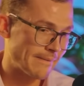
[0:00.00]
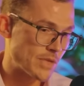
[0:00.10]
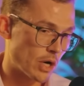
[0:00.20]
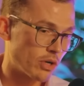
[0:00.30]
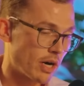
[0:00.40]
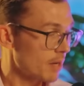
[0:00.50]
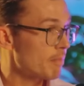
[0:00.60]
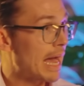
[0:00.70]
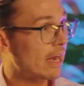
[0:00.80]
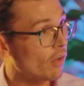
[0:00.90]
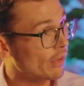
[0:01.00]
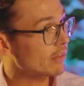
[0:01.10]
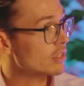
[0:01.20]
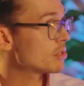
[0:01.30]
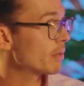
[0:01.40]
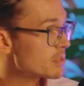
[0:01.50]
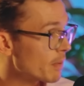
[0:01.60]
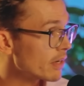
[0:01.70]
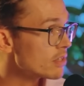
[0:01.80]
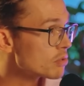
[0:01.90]
you know, cutting back on that customer
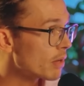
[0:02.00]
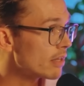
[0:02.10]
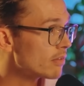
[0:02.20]
experience, right?